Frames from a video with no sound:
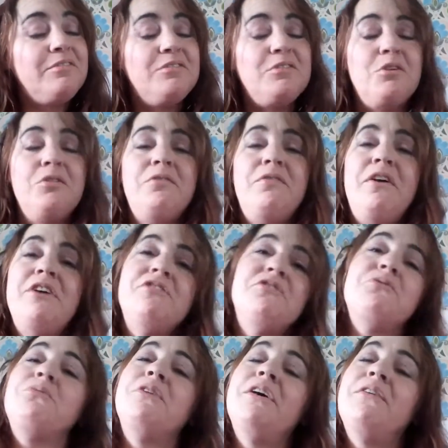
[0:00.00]
It
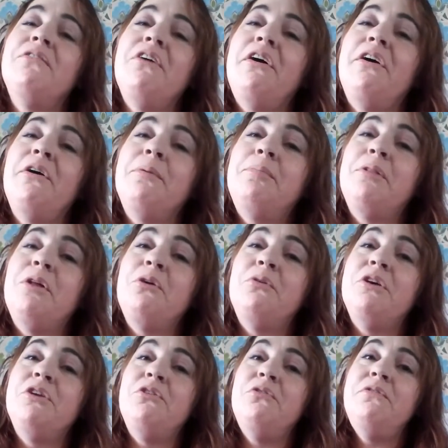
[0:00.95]
notifies you whenever I
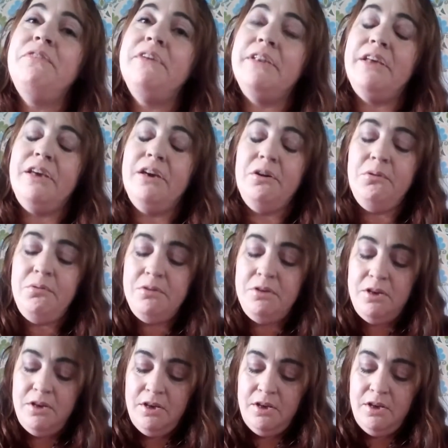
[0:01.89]
upload a new video,